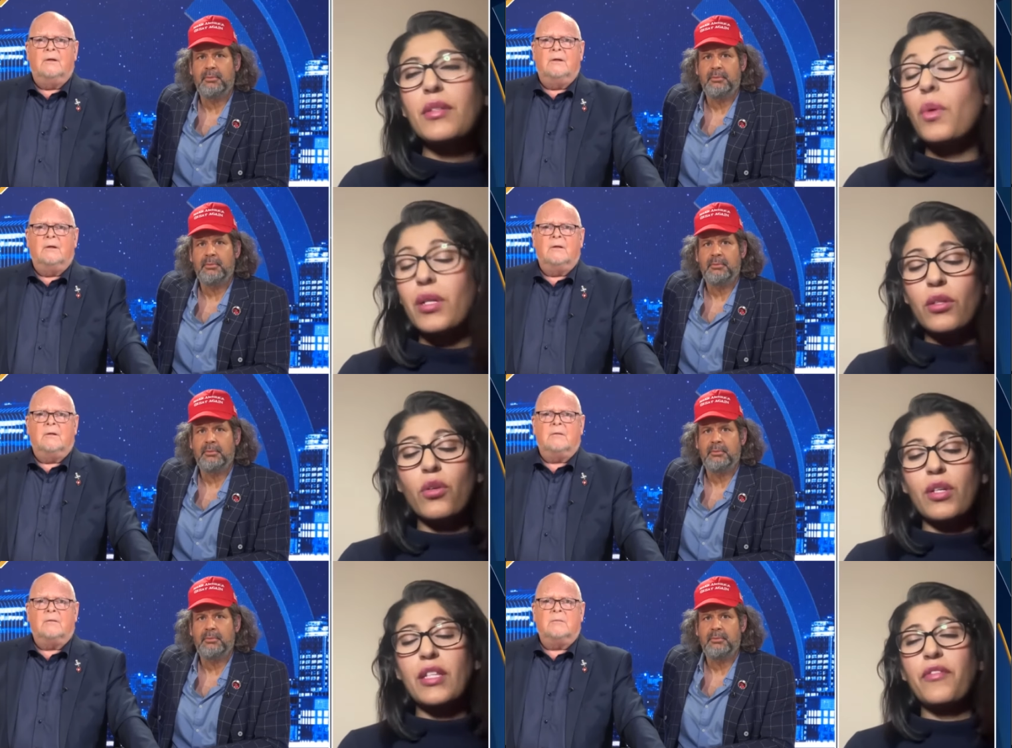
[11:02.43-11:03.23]
Speaker 1: well,
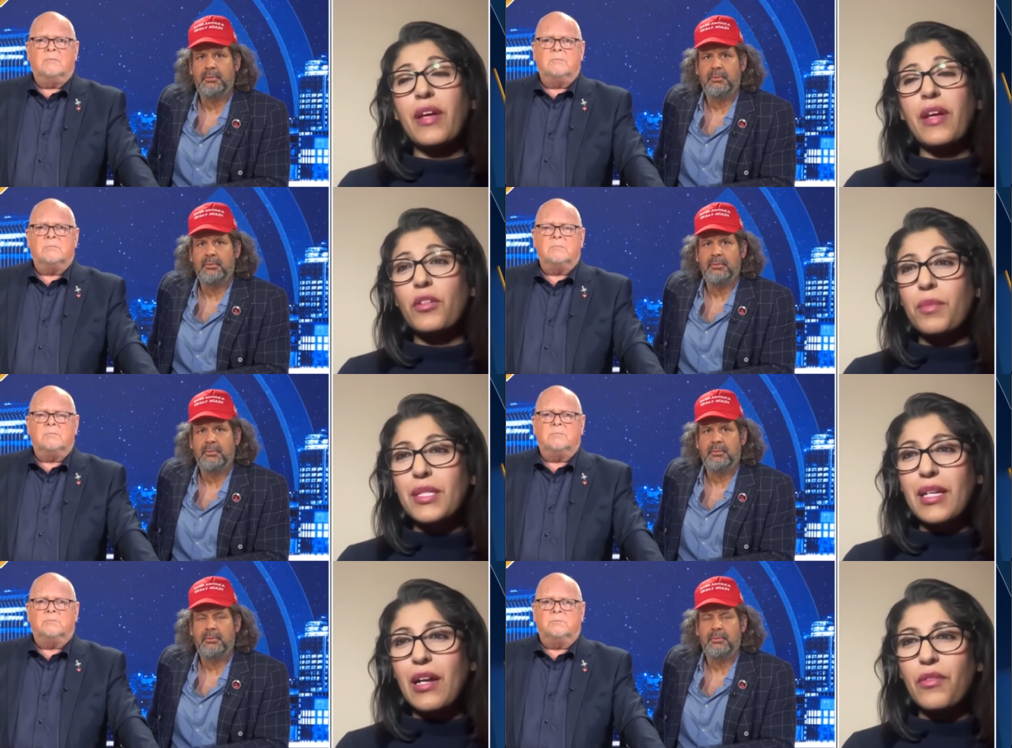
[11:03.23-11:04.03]
look, they've ended up
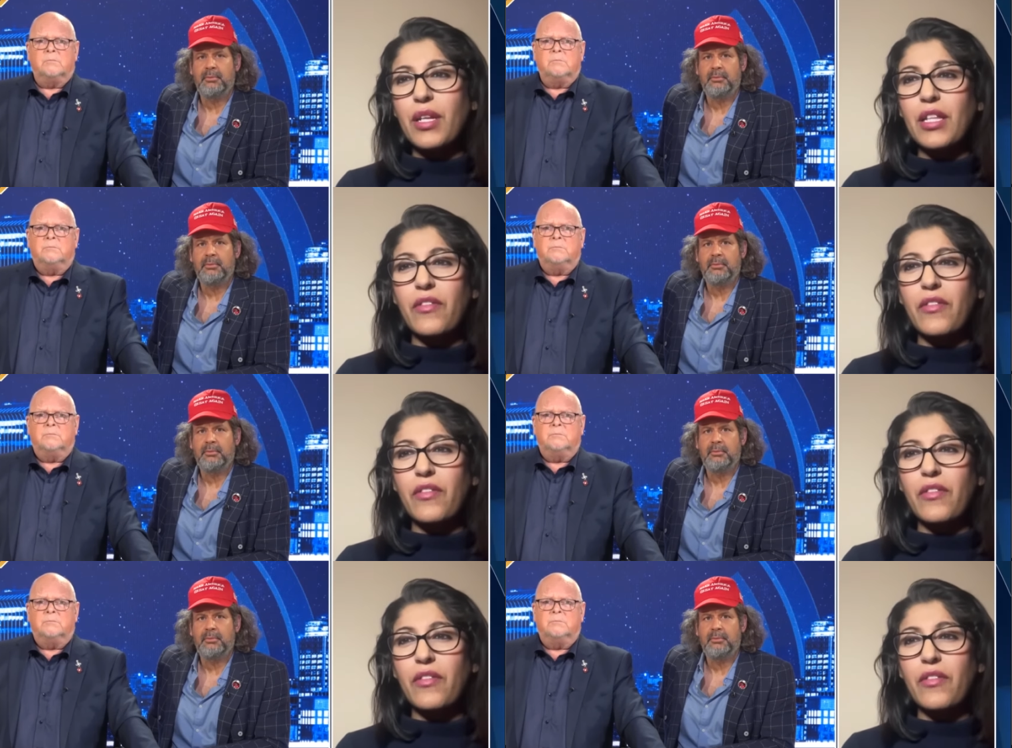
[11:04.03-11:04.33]
miscarrying.